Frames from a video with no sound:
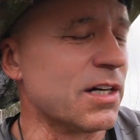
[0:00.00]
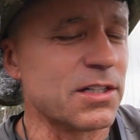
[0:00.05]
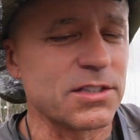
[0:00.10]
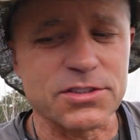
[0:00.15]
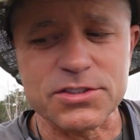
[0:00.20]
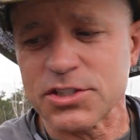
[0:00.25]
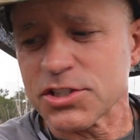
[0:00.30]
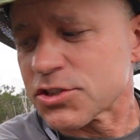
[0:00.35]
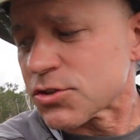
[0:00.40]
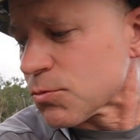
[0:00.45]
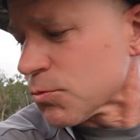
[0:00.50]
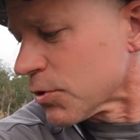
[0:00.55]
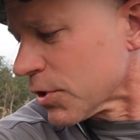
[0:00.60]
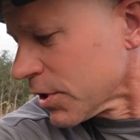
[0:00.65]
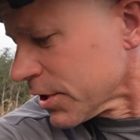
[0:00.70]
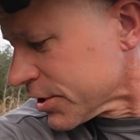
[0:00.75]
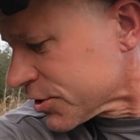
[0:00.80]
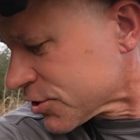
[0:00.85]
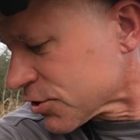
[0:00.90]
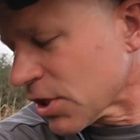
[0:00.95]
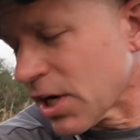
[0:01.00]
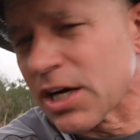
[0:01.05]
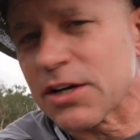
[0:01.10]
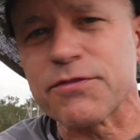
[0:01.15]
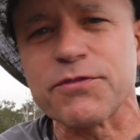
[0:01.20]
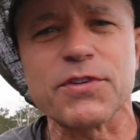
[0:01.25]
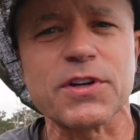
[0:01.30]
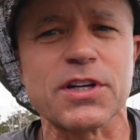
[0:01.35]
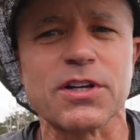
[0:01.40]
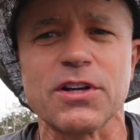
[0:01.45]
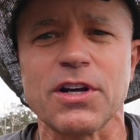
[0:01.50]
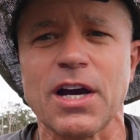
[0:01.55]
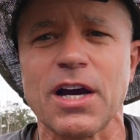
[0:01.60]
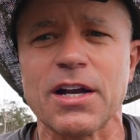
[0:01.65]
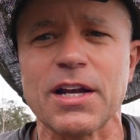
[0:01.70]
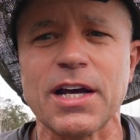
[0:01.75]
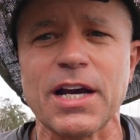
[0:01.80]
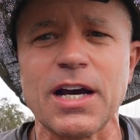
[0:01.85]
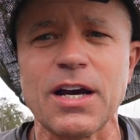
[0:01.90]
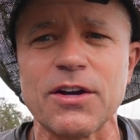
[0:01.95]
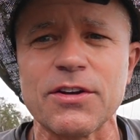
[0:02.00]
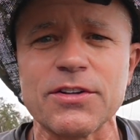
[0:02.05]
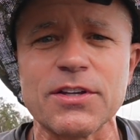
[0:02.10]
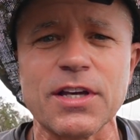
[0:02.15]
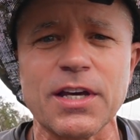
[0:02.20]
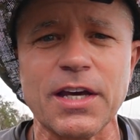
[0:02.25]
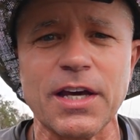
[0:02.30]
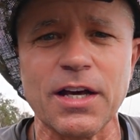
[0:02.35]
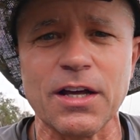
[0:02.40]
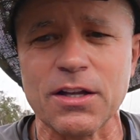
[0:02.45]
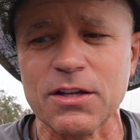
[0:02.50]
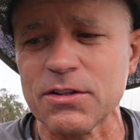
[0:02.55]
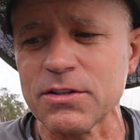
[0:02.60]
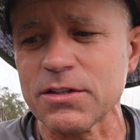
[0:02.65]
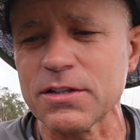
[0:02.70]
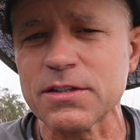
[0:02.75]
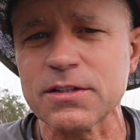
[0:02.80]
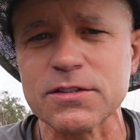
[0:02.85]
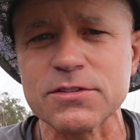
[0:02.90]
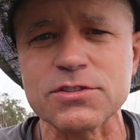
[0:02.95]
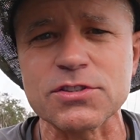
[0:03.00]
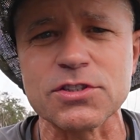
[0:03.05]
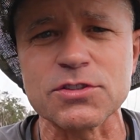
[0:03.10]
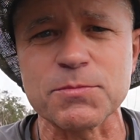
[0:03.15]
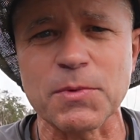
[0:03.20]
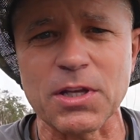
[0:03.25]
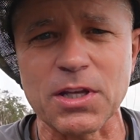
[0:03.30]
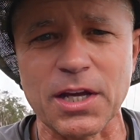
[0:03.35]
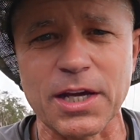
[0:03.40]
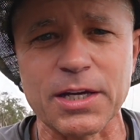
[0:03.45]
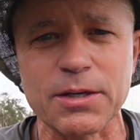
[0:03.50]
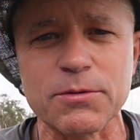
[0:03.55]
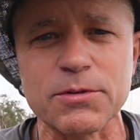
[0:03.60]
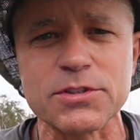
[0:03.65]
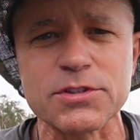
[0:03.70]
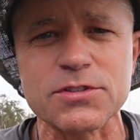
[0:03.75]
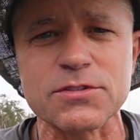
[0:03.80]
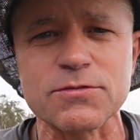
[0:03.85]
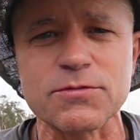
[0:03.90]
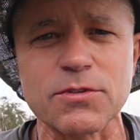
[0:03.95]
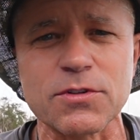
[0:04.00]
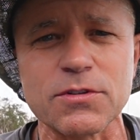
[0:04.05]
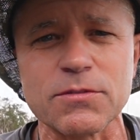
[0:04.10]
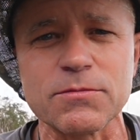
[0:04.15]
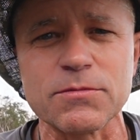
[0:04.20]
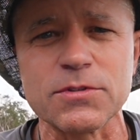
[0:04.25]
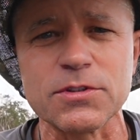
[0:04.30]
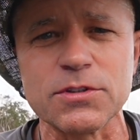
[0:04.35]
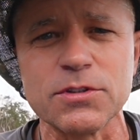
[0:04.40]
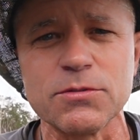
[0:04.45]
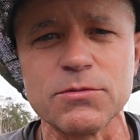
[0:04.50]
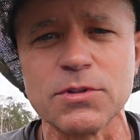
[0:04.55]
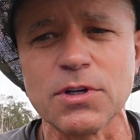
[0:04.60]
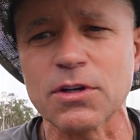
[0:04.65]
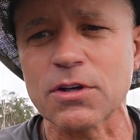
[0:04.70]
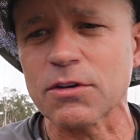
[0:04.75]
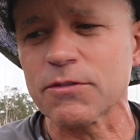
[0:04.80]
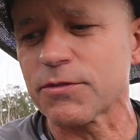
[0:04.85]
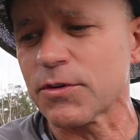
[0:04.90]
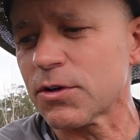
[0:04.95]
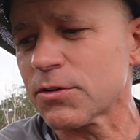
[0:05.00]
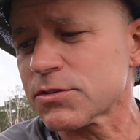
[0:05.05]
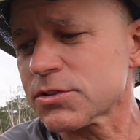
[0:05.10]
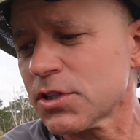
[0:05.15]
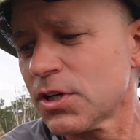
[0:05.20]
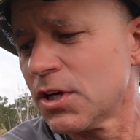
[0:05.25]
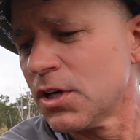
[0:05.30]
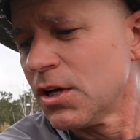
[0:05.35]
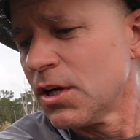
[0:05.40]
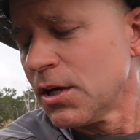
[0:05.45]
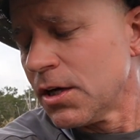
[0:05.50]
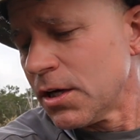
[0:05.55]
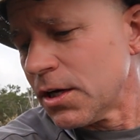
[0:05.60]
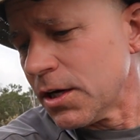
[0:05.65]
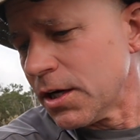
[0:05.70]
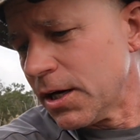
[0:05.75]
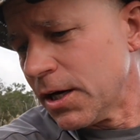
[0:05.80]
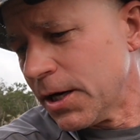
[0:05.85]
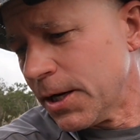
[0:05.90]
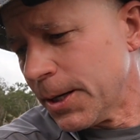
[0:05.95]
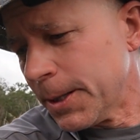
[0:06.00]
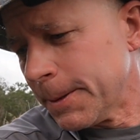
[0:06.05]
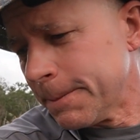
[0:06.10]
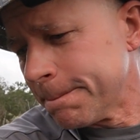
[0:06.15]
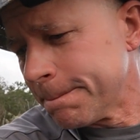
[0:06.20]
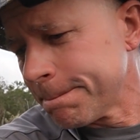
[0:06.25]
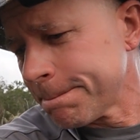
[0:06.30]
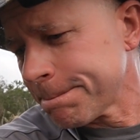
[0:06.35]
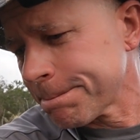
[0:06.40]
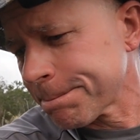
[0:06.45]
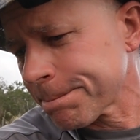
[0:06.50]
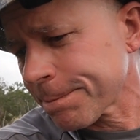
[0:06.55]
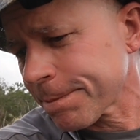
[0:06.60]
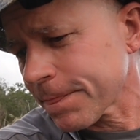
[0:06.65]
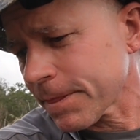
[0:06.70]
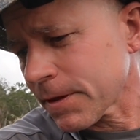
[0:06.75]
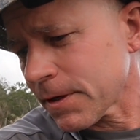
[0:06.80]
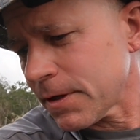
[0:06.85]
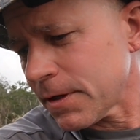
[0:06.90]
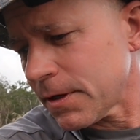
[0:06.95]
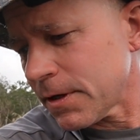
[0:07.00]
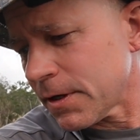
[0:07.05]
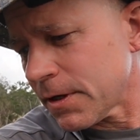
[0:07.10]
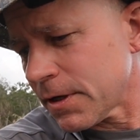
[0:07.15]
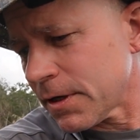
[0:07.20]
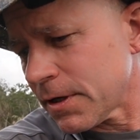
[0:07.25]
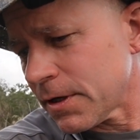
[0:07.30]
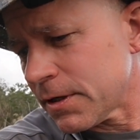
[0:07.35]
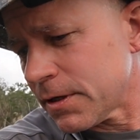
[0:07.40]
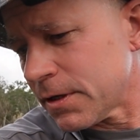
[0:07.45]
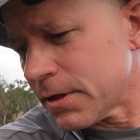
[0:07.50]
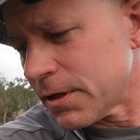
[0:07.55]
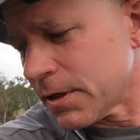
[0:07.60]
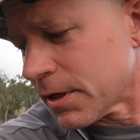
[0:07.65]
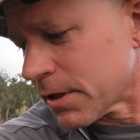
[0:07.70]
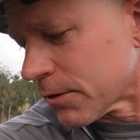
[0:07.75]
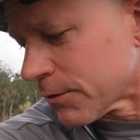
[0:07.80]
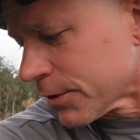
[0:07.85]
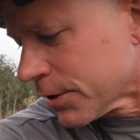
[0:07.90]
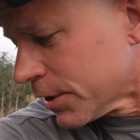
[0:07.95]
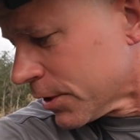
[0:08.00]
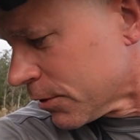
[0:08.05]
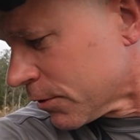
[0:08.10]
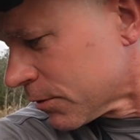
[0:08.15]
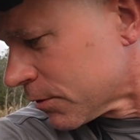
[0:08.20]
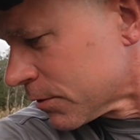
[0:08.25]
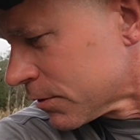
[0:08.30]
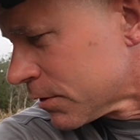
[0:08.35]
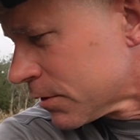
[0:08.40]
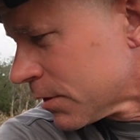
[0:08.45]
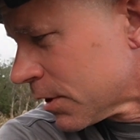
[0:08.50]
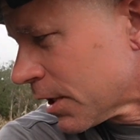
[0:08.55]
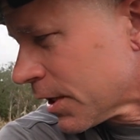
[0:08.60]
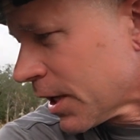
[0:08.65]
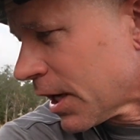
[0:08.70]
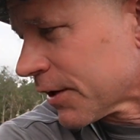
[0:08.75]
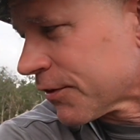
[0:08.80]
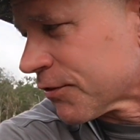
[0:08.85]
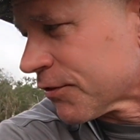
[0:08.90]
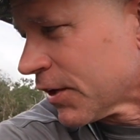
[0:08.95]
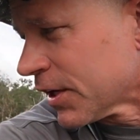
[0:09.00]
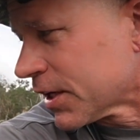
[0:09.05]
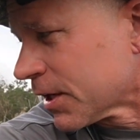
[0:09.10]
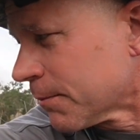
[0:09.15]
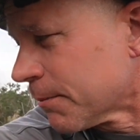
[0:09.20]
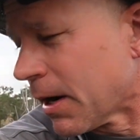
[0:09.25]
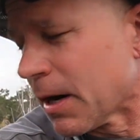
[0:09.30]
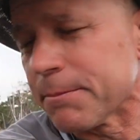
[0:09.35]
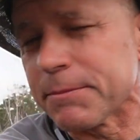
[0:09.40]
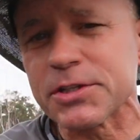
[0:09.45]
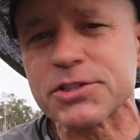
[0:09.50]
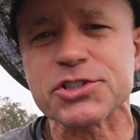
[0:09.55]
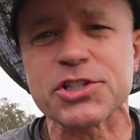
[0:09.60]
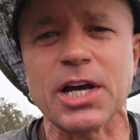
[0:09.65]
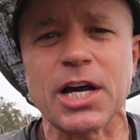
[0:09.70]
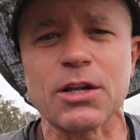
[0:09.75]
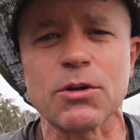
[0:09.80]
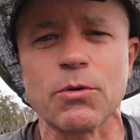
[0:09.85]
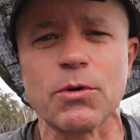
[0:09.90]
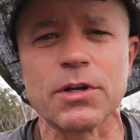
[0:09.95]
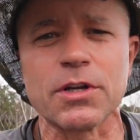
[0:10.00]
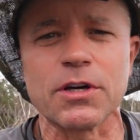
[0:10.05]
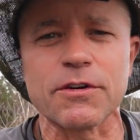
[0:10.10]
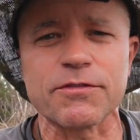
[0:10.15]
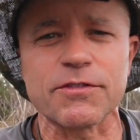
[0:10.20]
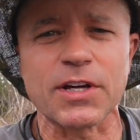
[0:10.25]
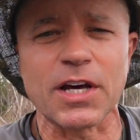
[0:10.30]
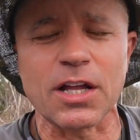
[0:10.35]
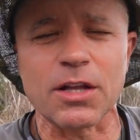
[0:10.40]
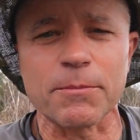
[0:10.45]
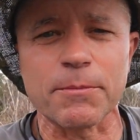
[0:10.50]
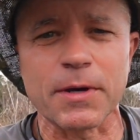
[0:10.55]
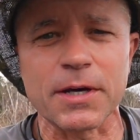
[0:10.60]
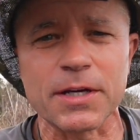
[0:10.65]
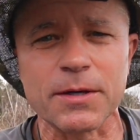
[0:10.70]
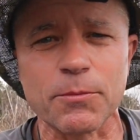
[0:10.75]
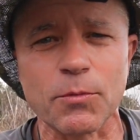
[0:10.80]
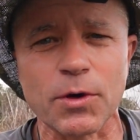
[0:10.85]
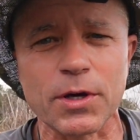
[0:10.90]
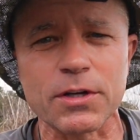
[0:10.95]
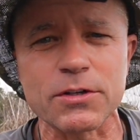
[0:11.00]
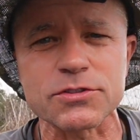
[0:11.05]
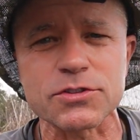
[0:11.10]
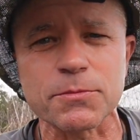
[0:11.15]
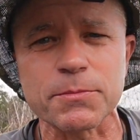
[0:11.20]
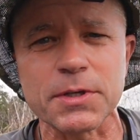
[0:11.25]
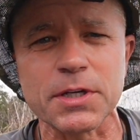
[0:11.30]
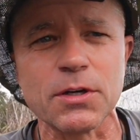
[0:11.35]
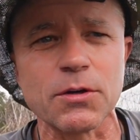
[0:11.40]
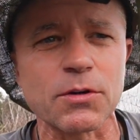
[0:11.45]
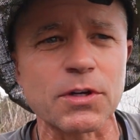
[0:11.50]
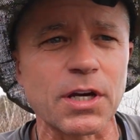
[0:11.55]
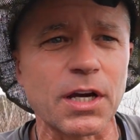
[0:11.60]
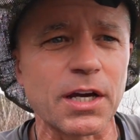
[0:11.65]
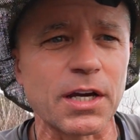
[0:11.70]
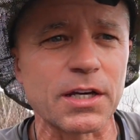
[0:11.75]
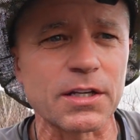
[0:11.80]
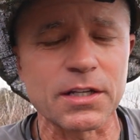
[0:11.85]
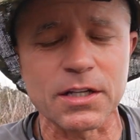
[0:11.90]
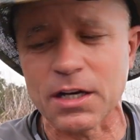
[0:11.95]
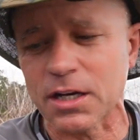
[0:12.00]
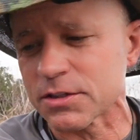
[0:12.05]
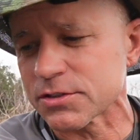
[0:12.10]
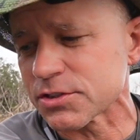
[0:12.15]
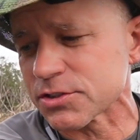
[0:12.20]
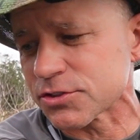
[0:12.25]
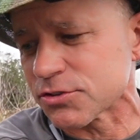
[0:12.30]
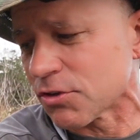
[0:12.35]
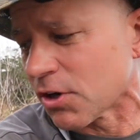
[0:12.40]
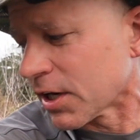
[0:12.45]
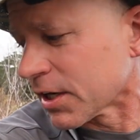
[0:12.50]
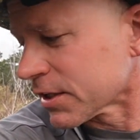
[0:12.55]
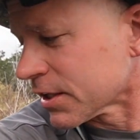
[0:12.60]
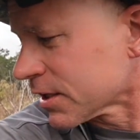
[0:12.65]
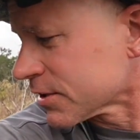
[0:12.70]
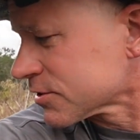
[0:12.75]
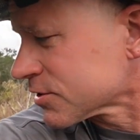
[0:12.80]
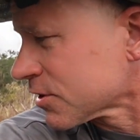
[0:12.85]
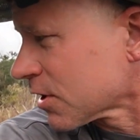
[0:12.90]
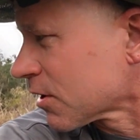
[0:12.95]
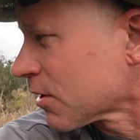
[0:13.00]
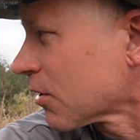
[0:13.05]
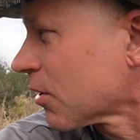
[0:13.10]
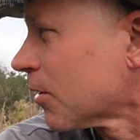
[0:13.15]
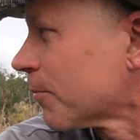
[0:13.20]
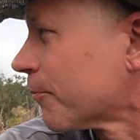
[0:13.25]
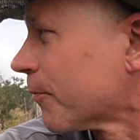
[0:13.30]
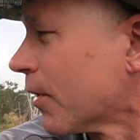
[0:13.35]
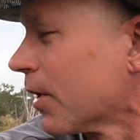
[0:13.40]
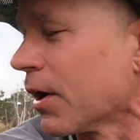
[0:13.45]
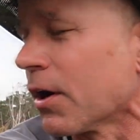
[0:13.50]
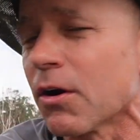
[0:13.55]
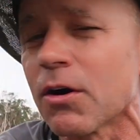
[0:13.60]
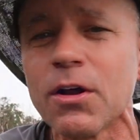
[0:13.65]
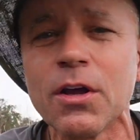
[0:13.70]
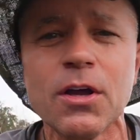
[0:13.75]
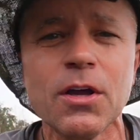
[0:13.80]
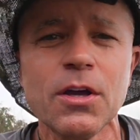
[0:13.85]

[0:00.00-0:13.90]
Just really trying to figure out how in the hell, excuse my language for you younger folks, I don't know. I think it might be shallow enough now that my hip waders will be okay, and then I'll just drag that sucker up there.